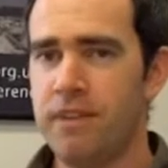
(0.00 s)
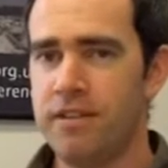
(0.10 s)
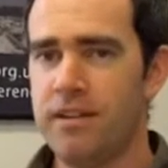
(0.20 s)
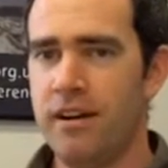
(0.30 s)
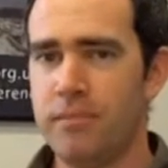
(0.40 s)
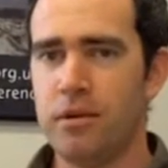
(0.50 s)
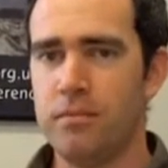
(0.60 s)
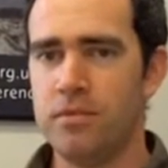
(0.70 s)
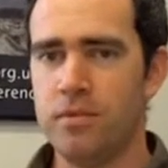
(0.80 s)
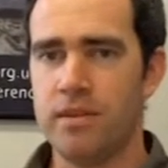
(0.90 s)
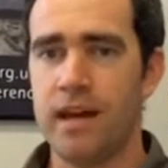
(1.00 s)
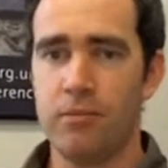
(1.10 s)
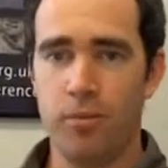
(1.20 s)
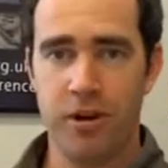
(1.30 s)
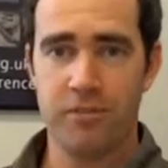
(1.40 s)
underlying problems with
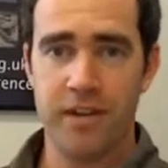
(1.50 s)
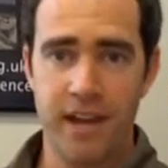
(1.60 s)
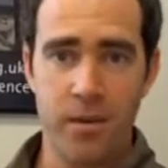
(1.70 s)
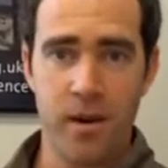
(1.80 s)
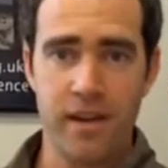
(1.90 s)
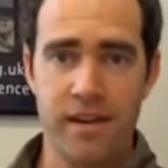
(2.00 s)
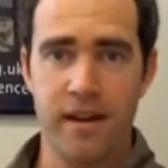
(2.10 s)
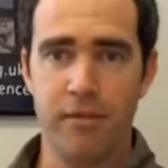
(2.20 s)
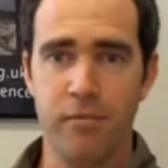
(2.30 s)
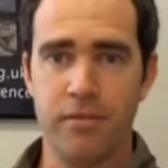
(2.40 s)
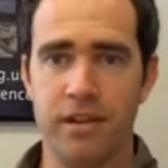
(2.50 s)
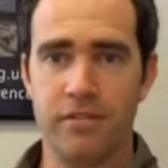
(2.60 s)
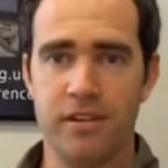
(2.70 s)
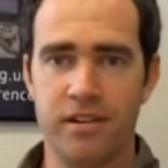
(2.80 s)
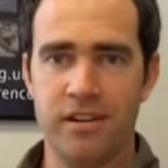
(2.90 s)
animal welfare anyway. We've
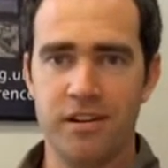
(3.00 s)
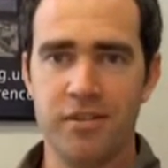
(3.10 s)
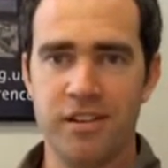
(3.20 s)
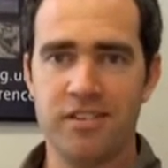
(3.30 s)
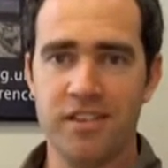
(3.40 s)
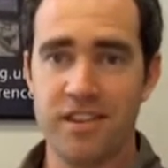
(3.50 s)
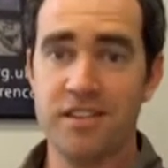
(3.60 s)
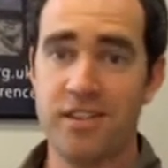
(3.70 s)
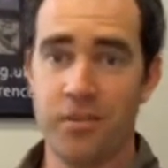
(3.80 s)
never, you know, and so there's a lot